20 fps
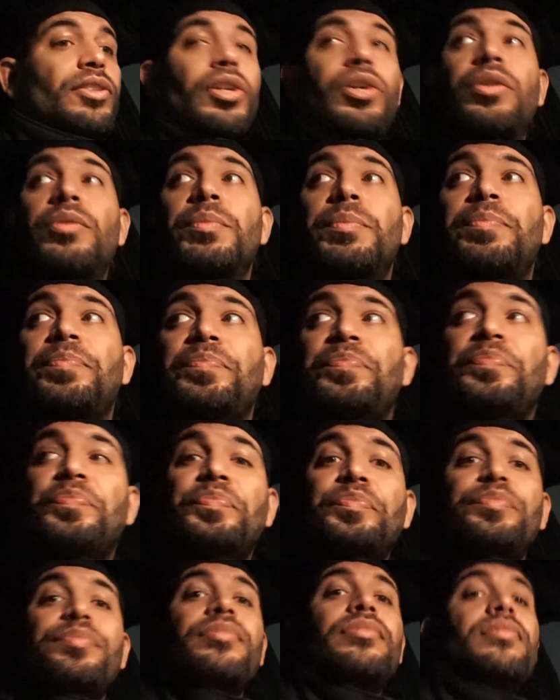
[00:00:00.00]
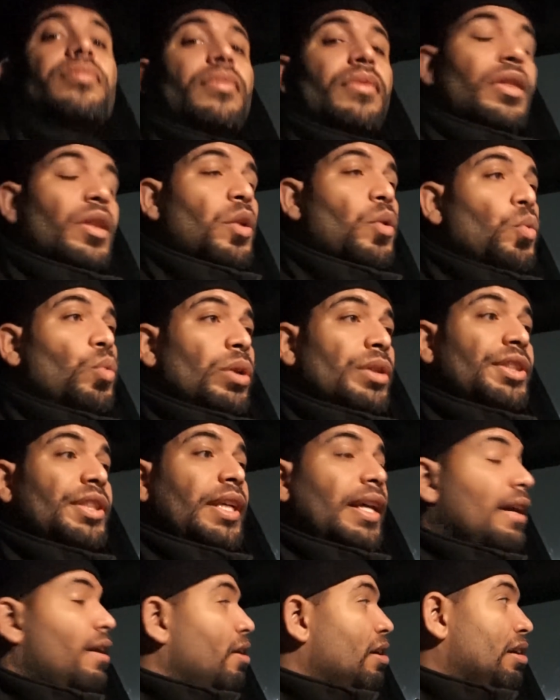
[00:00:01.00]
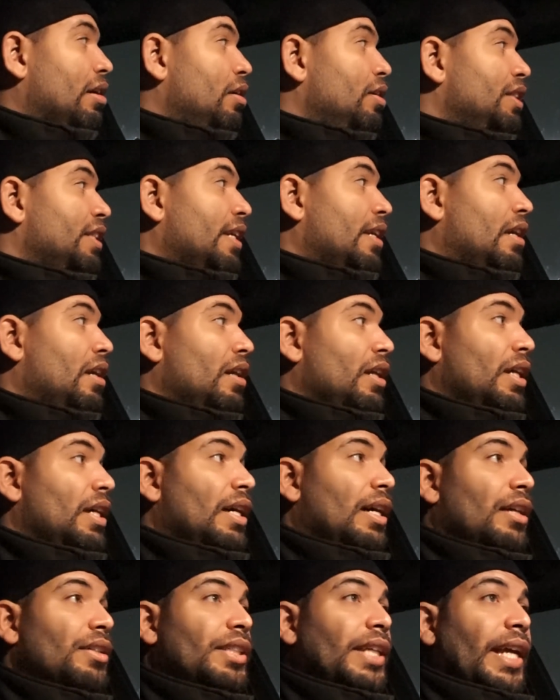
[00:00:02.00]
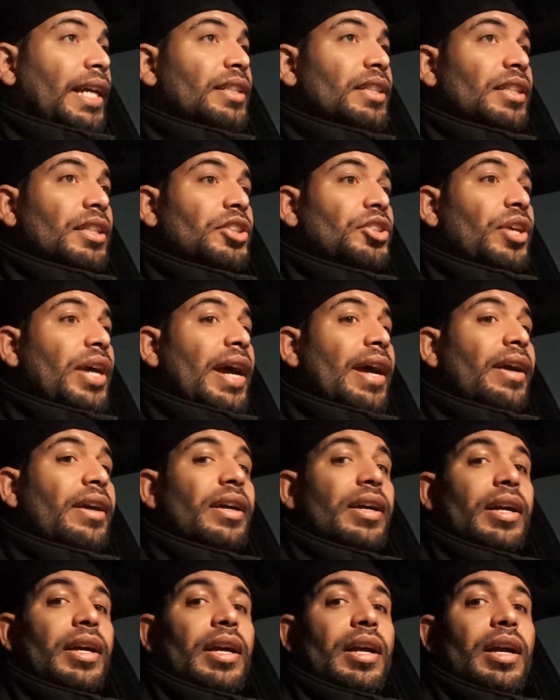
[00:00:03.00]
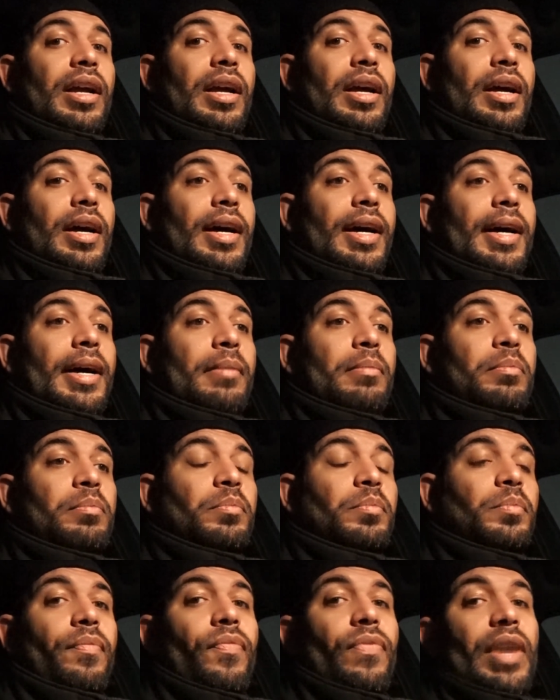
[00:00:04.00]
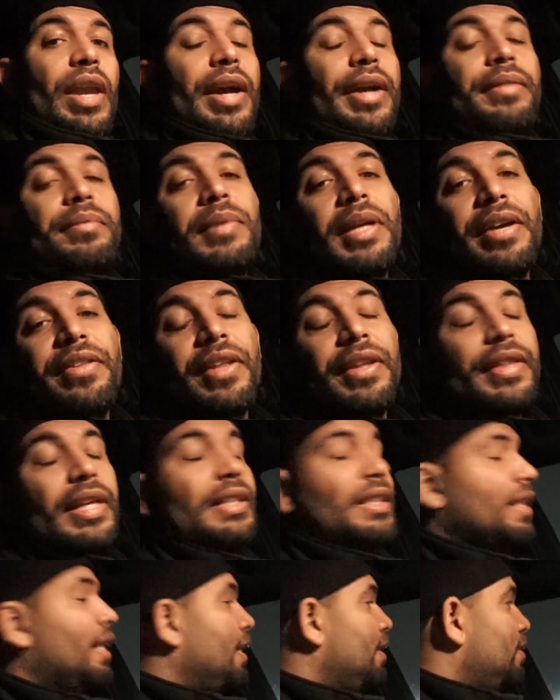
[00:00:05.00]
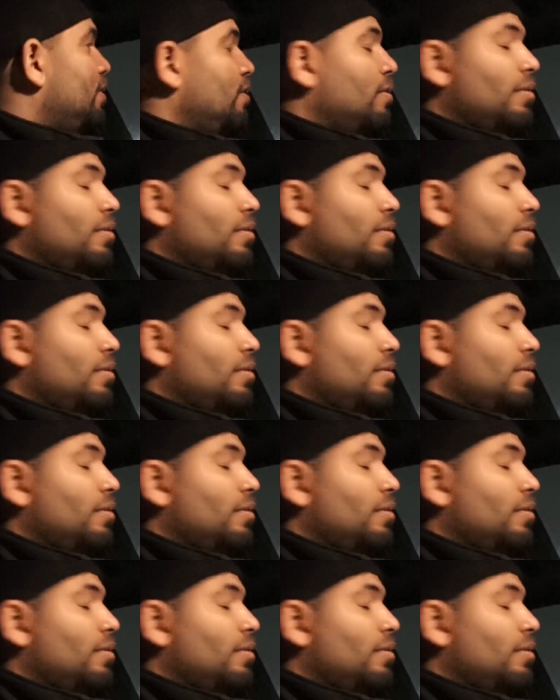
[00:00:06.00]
So we'll see how it goes, and I'll take it to the track. I think that's it.